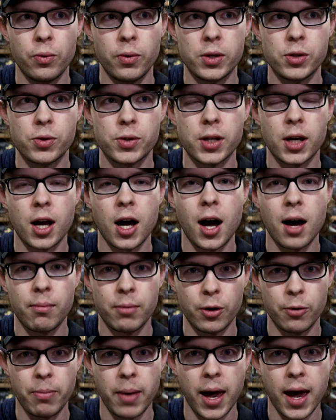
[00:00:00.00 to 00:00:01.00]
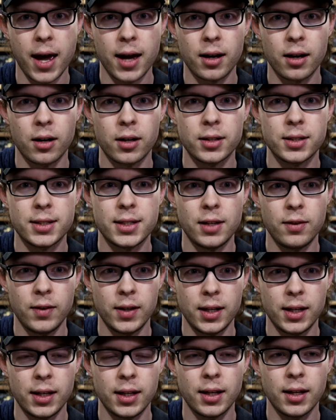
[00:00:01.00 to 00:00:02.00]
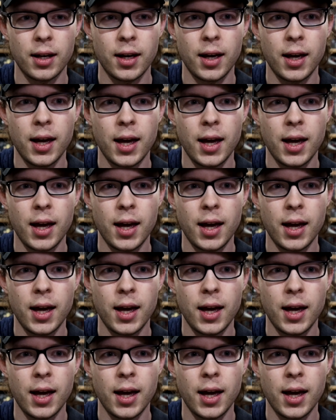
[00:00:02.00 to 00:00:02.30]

which was a combo pack on DVD.